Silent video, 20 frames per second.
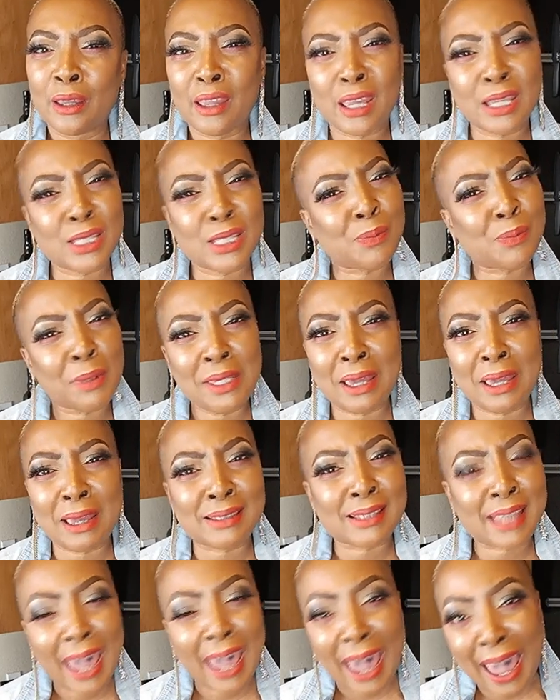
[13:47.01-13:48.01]

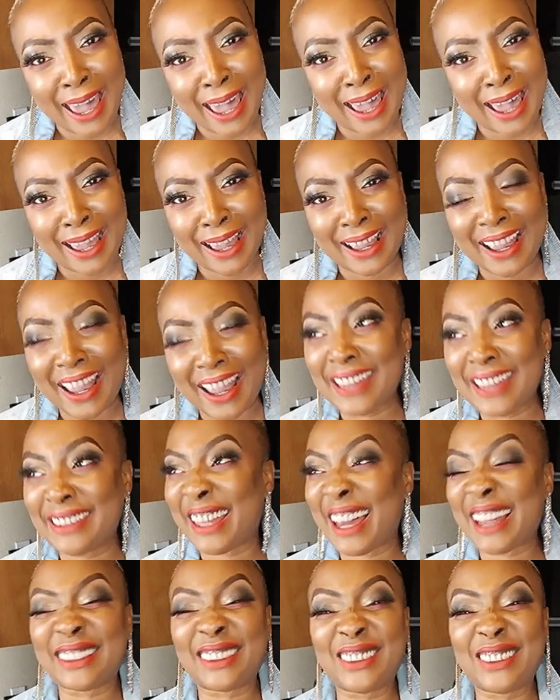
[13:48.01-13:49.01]
SPSK and
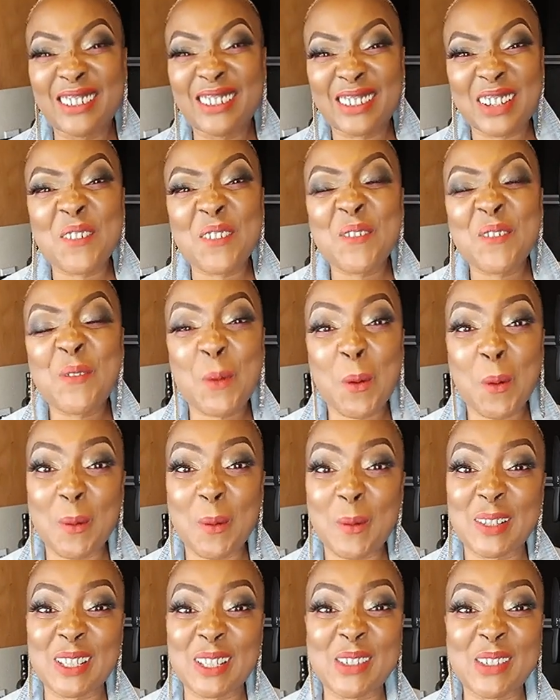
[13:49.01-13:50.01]
like looking
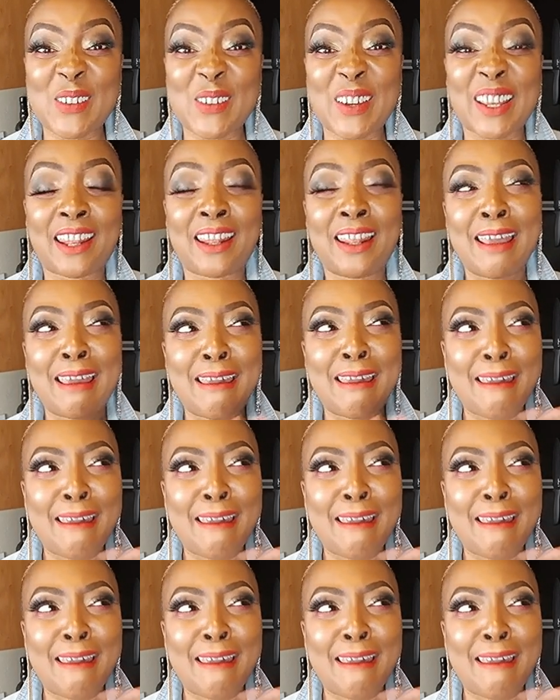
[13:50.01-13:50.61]
forward to it